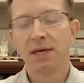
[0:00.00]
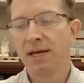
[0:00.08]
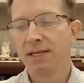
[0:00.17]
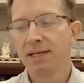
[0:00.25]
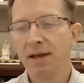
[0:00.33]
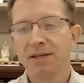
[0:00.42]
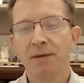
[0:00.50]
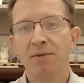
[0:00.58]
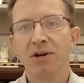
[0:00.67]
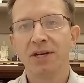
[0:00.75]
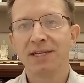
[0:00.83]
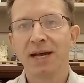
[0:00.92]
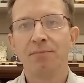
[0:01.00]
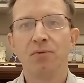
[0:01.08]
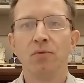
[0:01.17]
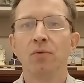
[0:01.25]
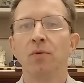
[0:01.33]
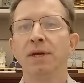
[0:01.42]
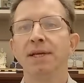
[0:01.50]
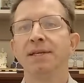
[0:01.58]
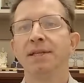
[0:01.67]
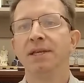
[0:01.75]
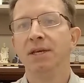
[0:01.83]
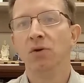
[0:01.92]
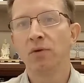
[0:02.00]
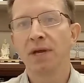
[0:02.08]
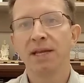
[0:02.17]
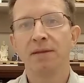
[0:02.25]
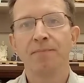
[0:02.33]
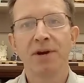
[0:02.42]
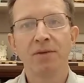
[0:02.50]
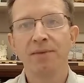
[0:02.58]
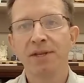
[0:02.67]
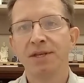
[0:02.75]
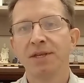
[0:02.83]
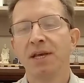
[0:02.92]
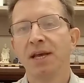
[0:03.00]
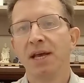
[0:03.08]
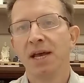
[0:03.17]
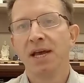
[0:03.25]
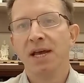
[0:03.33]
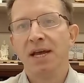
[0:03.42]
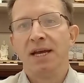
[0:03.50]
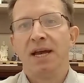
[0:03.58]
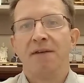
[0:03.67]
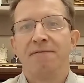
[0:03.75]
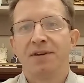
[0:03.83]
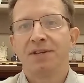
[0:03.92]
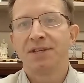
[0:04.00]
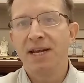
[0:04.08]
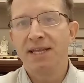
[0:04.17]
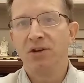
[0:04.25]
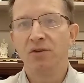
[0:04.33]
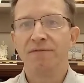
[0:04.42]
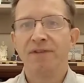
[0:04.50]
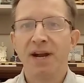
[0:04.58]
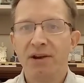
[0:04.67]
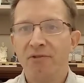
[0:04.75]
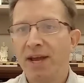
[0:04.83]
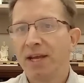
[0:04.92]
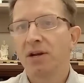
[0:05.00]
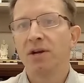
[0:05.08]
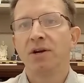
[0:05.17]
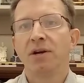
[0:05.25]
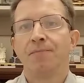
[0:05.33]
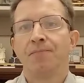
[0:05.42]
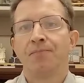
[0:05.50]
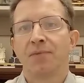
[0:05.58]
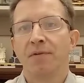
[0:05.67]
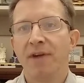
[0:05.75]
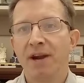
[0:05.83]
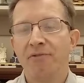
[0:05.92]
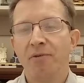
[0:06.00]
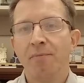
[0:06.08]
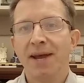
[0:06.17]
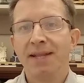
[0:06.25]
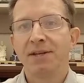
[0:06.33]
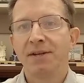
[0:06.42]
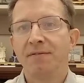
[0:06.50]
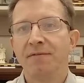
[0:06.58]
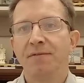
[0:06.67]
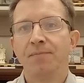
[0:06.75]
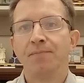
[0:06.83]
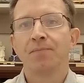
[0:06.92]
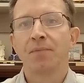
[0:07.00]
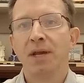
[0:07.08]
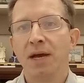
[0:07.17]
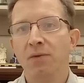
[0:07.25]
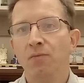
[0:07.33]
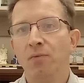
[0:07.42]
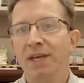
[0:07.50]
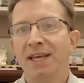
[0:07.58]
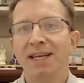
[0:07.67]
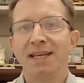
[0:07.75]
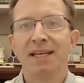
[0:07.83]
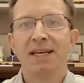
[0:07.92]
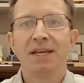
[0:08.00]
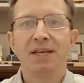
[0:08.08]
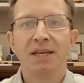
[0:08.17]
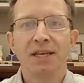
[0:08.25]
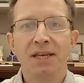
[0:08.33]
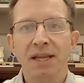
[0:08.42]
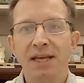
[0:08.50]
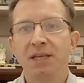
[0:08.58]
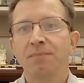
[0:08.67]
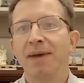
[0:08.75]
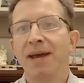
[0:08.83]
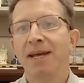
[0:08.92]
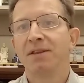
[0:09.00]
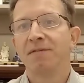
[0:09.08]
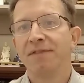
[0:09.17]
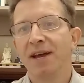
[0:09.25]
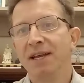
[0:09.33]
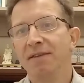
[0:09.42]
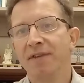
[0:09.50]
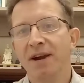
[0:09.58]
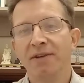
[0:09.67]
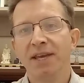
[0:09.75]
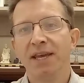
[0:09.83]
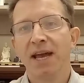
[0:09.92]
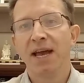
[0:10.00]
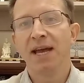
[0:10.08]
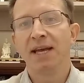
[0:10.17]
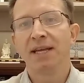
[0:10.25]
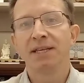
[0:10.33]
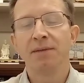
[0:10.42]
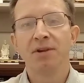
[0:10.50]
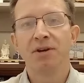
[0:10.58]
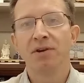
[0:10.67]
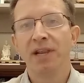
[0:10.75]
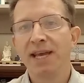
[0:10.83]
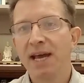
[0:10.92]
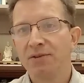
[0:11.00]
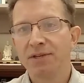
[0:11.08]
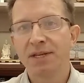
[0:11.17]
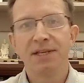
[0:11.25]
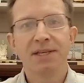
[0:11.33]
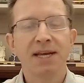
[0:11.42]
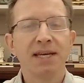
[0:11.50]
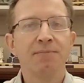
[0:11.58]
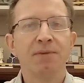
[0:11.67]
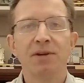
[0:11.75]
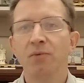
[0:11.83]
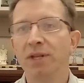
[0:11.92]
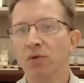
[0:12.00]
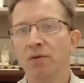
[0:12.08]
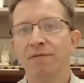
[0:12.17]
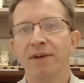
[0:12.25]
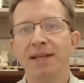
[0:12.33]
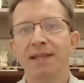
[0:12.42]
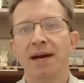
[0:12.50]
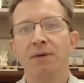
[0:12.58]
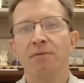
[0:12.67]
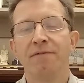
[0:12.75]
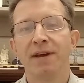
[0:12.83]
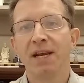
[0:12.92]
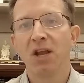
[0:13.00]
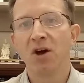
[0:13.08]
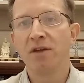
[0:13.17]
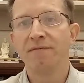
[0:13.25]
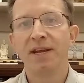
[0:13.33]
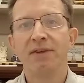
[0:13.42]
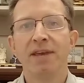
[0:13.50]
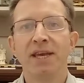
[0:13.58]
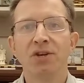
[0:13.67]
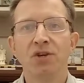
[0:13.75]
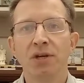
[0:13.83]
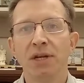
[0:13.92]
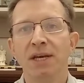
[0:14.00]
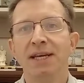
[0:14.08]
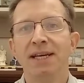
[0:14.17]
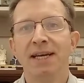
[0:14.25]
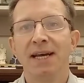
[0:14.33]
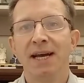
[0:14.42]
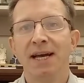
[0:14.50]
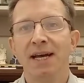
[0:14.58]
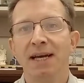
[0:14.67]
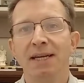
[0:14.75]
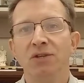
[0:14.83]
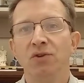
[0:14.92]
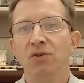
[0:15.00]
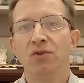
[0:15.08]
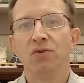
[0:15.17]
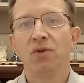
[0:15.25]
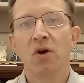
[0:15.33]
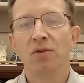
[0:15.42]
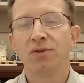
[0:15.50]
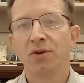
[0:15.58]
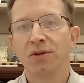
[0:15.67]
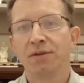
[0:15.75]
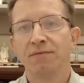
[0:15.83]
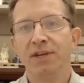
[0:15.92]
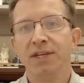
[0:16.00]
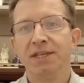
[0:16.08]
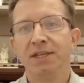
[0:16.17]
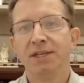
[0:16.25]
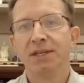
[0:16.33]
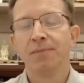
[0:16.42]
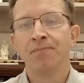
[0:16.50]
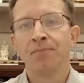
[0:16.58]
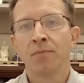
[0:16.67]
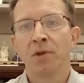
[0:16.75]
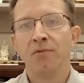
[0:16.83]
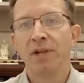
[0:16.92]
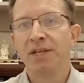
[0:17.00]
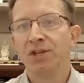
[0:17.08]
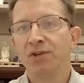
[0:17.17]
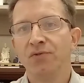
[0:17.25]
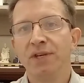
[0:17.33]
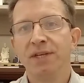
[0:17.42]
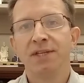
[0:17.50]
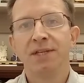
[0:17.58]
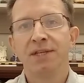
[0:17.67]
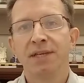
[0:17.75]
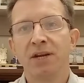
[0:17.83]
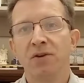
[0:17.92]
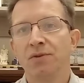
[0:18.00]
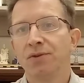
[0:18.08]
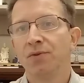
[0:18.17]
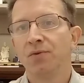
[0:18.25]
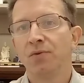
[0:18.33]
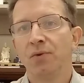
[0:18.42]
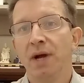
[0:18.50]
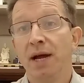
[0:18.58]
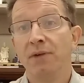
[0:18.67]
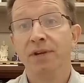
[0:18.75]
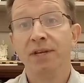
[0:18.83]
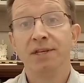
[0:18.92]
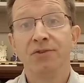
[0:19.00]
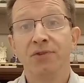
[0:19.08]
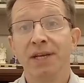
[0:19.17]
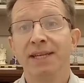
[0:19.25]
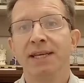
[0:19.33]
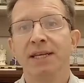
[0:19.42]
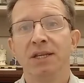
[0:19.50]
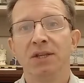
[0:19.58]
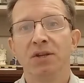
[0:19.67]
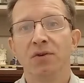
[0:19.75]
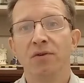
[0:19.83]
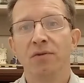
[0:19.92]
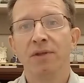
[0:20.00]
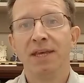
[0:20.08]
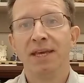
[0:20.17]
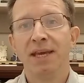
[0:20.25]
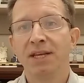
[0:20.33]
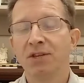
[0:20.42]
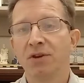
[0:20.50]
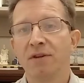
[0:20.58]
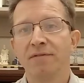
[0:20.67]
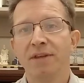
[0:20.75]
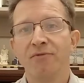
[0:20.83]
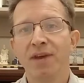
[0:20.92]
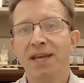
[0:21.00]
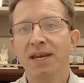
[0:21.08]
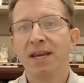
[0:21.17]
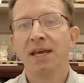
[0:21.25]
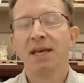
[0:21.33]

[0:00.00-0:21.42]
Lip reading: So a similar example is the Old Kingdom pyramids. At first sight, they look very regular, very repetitive, and we can expect to find very similar layouts inside, but we don't find that. We find a lot of variation due to all sorts of reasons, religious reasons, and also reasons relating to the history of the reign.